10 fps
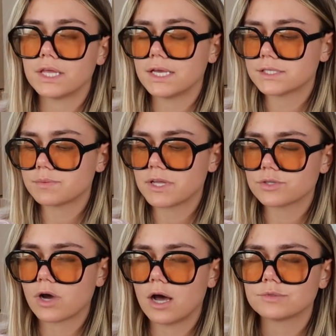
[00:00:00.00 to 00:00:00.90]
These
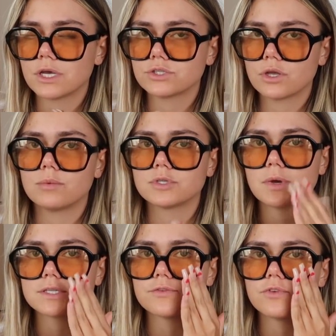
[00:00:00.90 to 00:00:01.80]
metal cups are so much
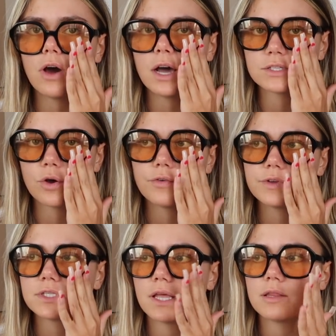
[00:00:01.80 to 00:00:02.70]
better for your iced
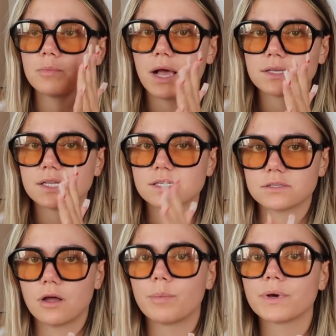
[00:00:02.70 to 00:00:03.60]
coffees than the plastic
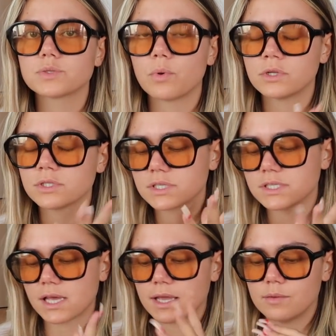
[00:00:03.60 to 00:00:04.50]
Starbucks ones
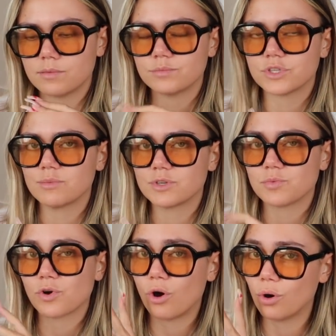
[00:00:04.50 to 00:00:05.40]
because they keep them so much
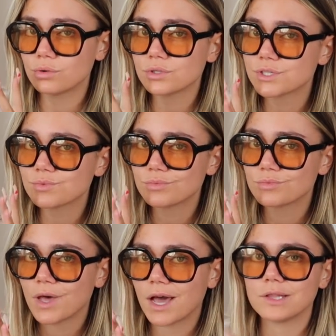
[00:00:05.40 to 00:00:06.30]
more cold
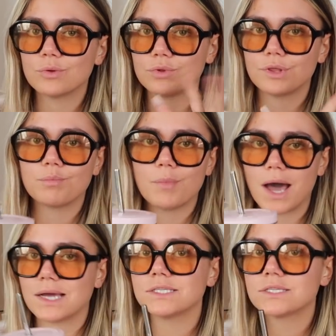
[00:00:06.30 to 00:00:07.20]
and all the
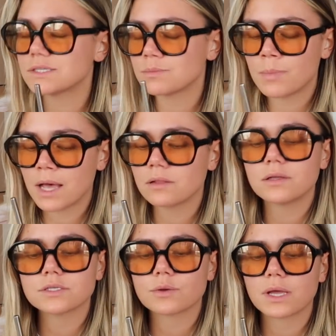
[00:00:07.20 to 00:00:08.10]
ice doesn't
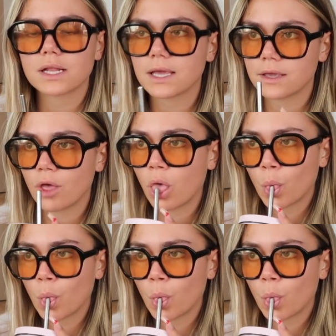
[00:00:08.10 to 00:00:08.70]
melt as quickly.